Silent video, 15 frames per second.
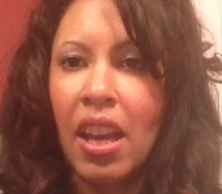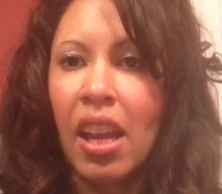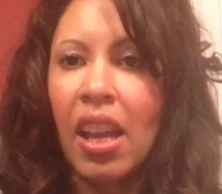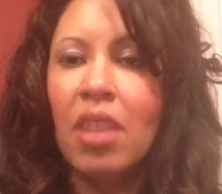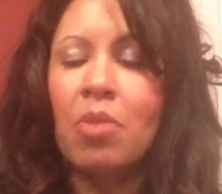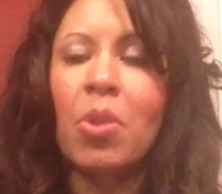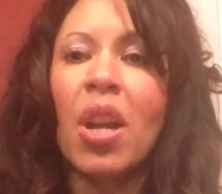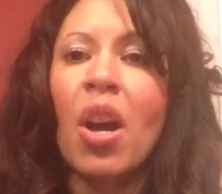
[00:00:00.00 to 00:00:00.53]

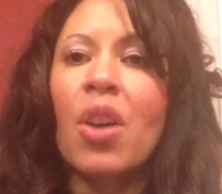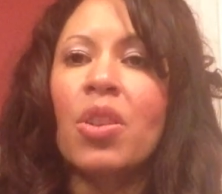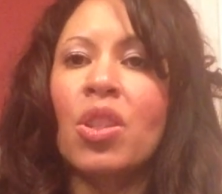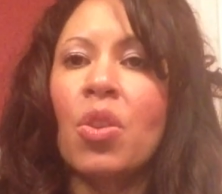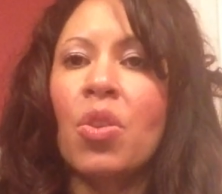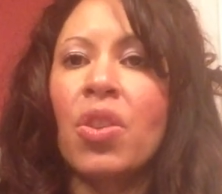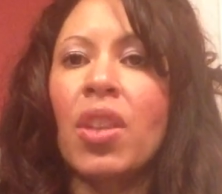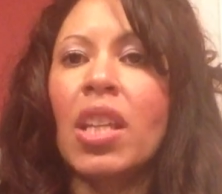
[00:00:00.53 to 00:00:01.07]
And we
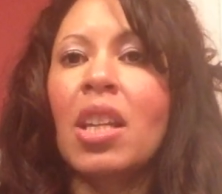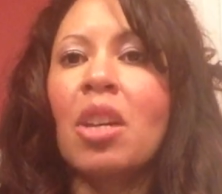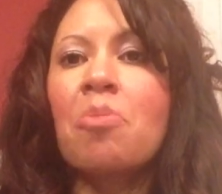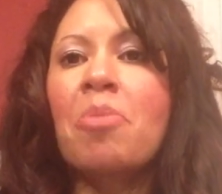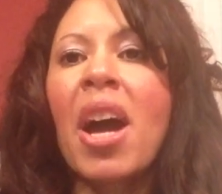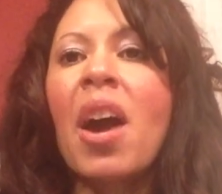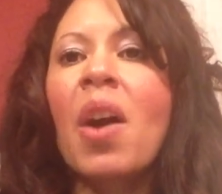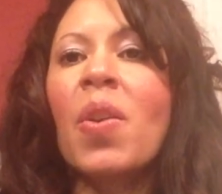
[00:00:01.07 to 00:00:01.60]
also think
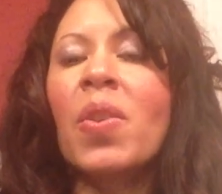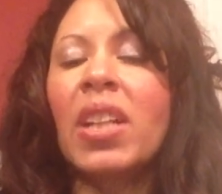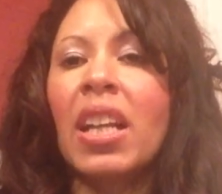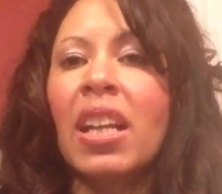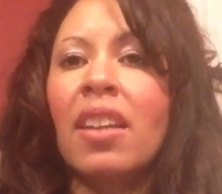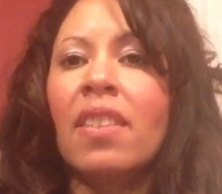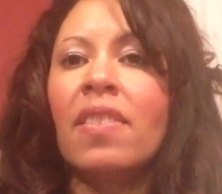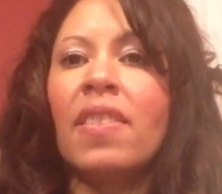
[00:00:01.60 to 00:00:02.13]
about
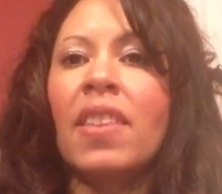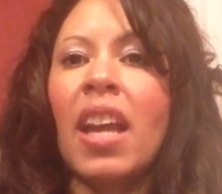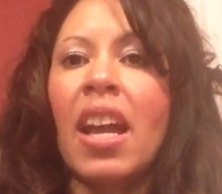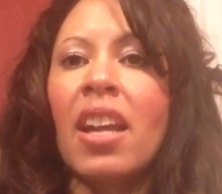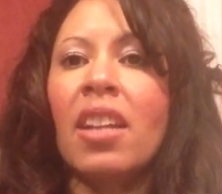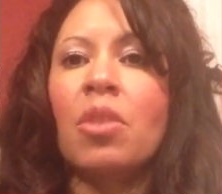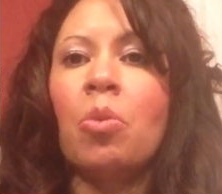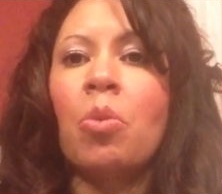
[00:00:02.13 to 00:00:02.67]

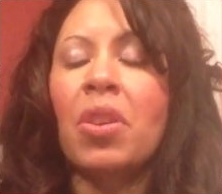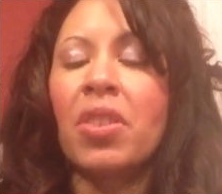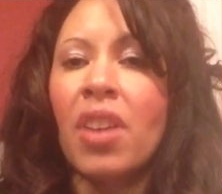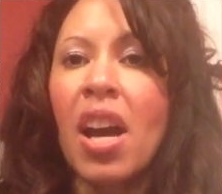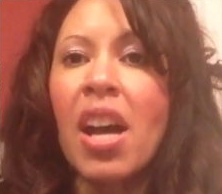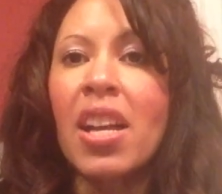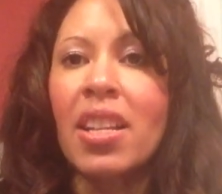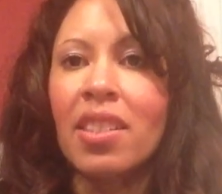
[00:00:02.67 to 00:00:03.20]
that with
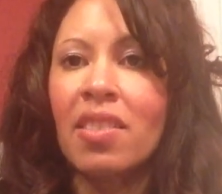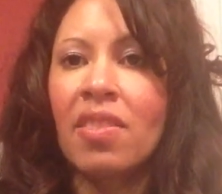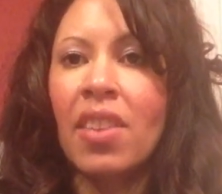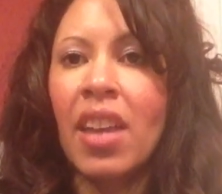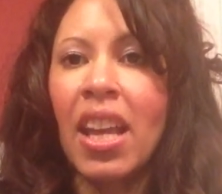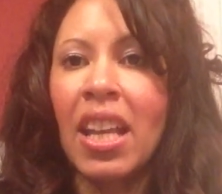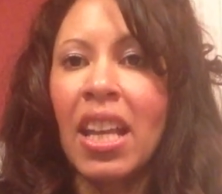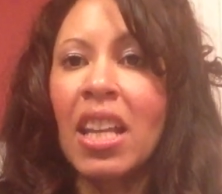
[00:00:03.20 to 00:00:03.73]
us,
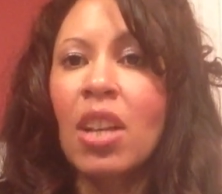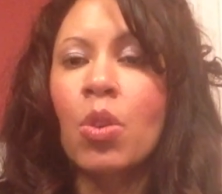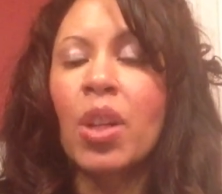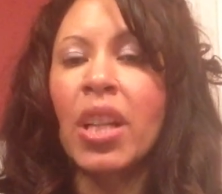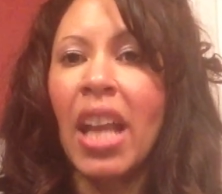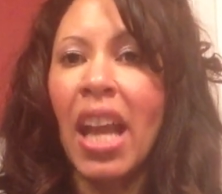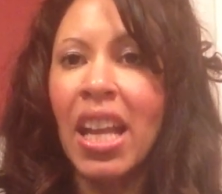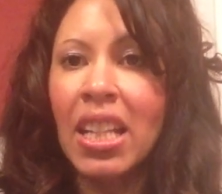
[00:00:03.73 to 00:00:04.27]
that He
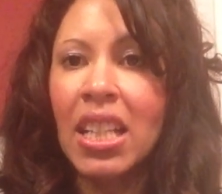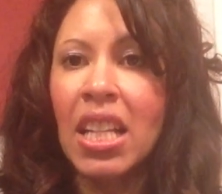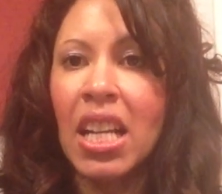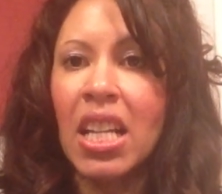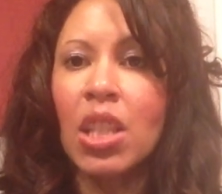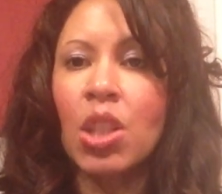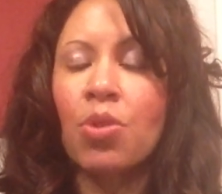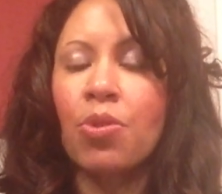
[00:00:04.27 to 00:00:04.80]
created
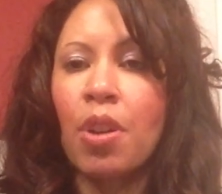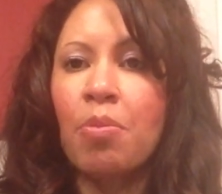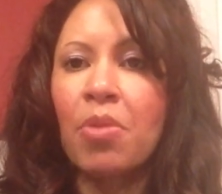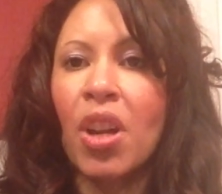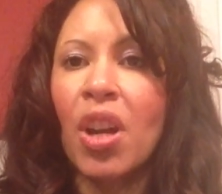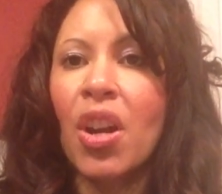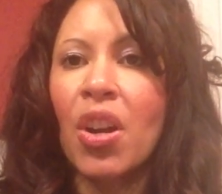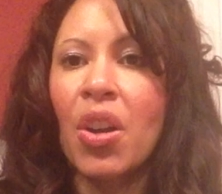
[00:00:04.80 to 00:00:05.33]
us from the
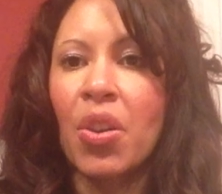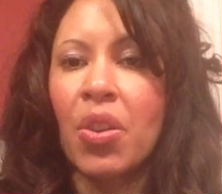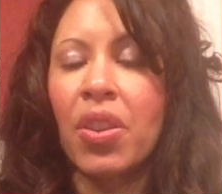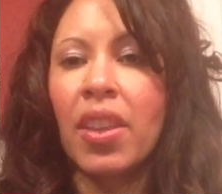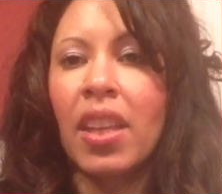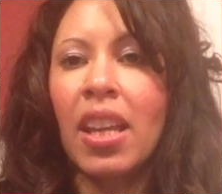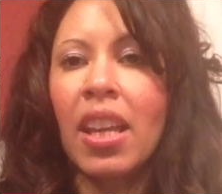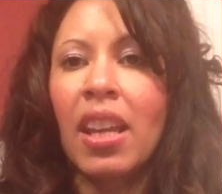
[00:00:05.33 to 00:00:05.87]
earth
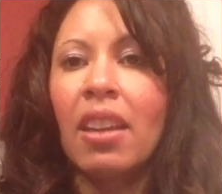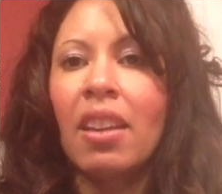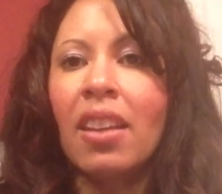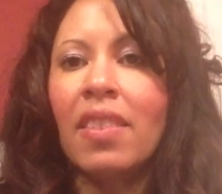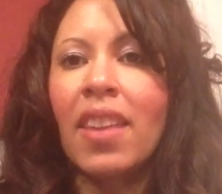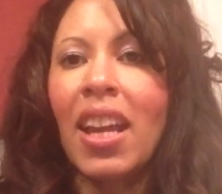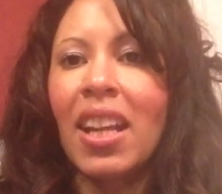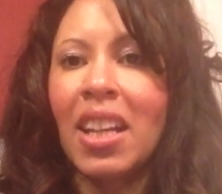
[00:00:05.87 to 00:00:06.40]

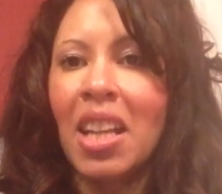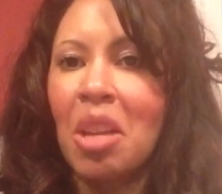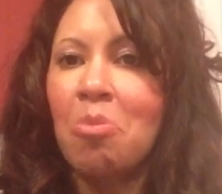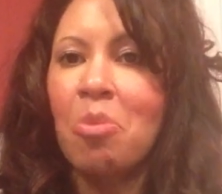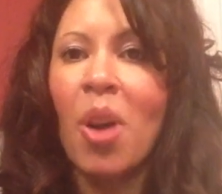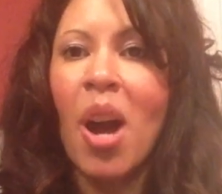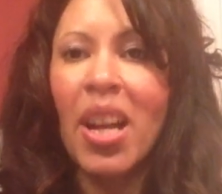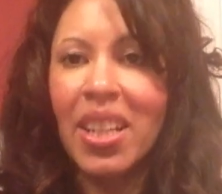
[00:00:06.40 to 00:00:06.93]
and that He
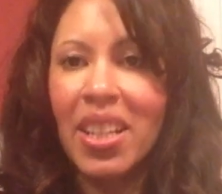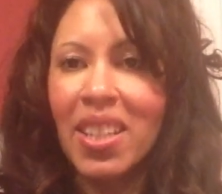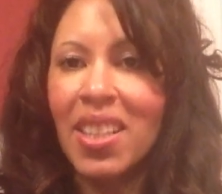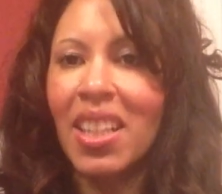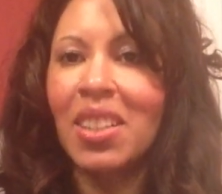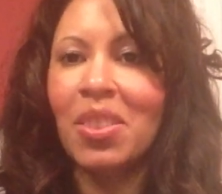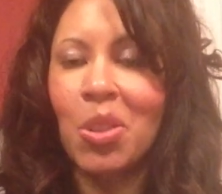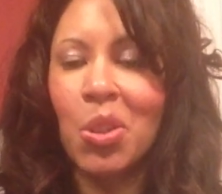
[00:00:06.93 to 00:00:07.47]
brought us
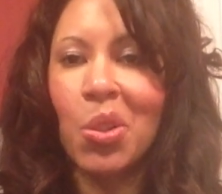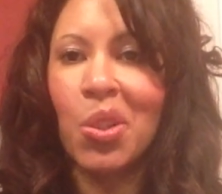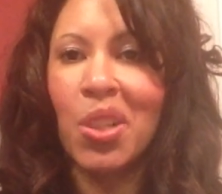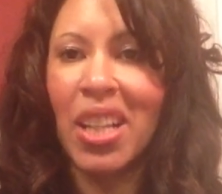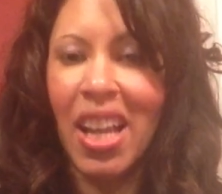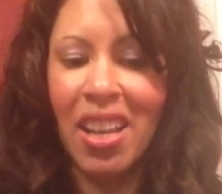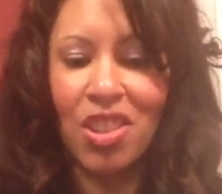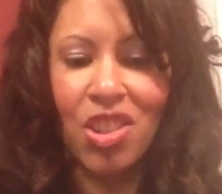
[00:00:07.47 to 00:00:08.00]
into
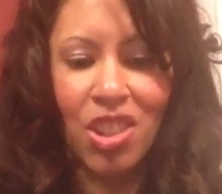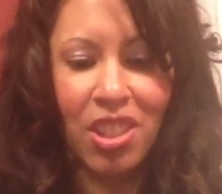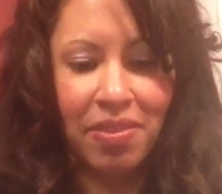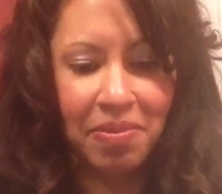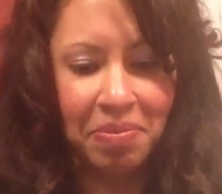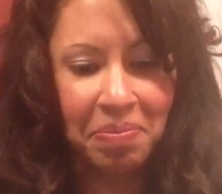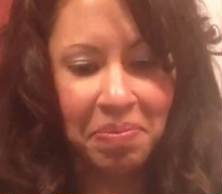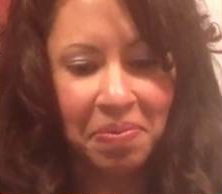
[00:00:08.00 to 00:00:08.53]
creation.
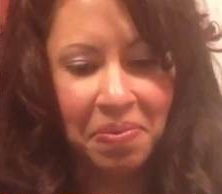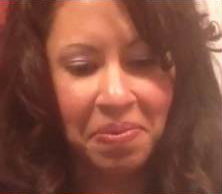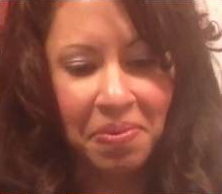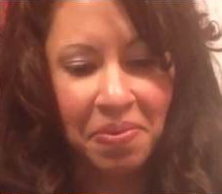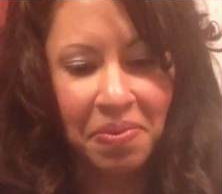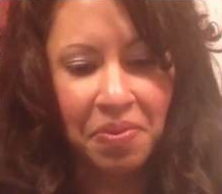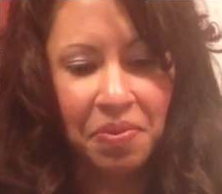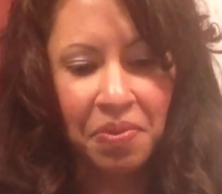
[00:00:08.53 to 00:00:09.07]

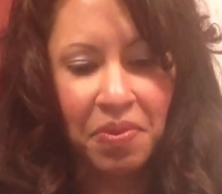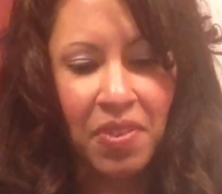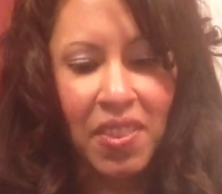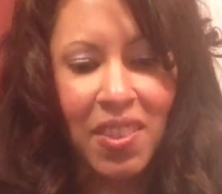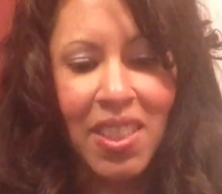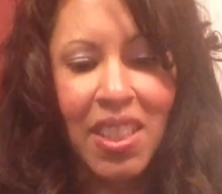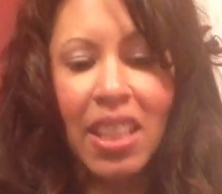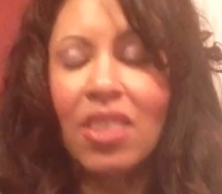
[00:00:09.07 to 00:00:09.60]

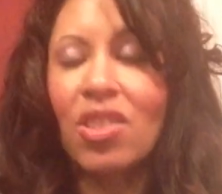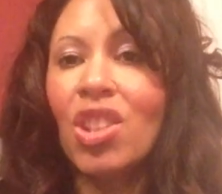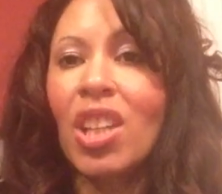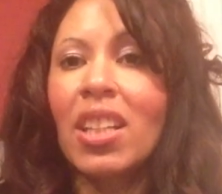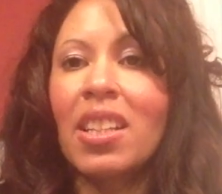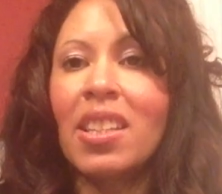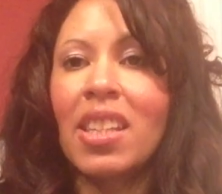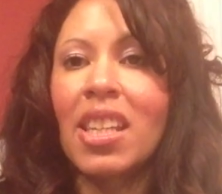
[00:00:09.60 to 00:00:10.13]
See
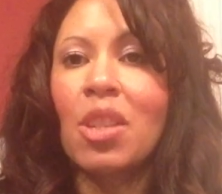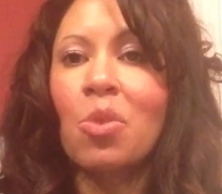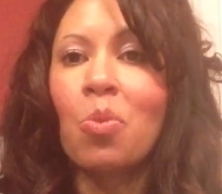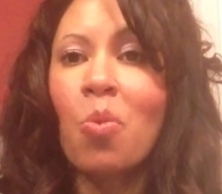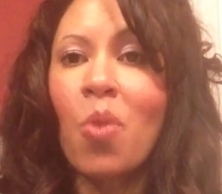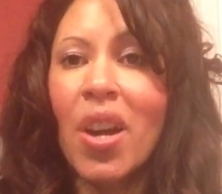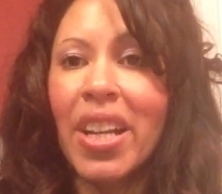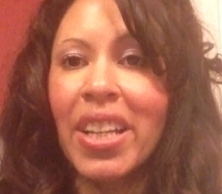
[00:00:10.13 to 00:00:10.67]
Genesis
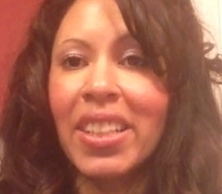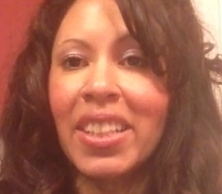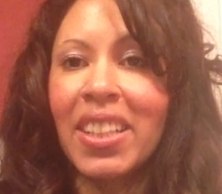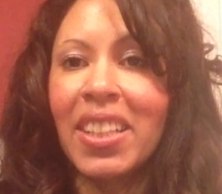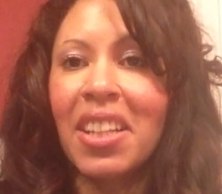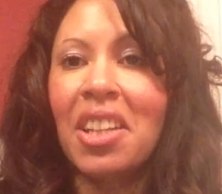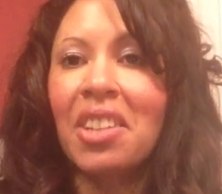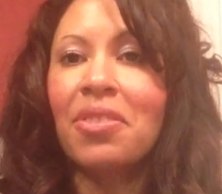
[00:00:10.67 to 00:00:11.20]
1,
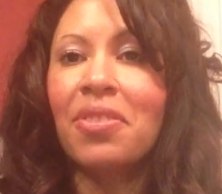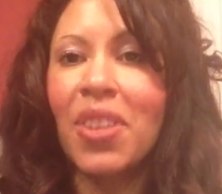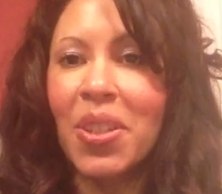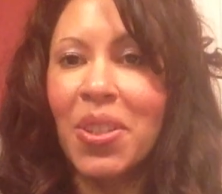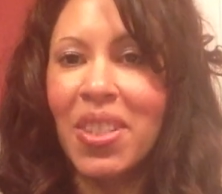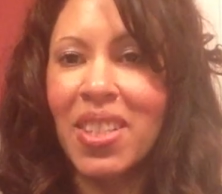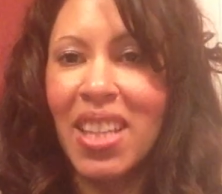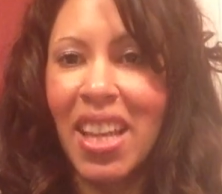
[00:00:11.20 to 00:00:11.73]

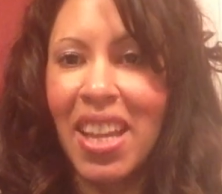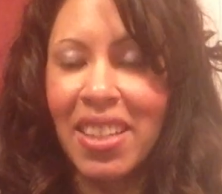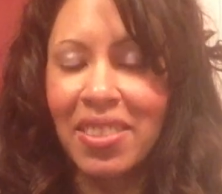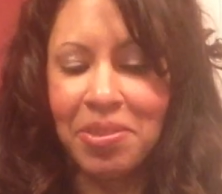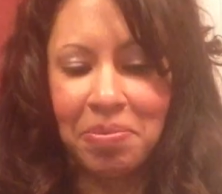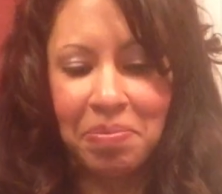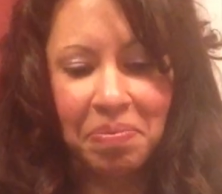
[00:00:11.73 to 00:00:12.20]
verse 10.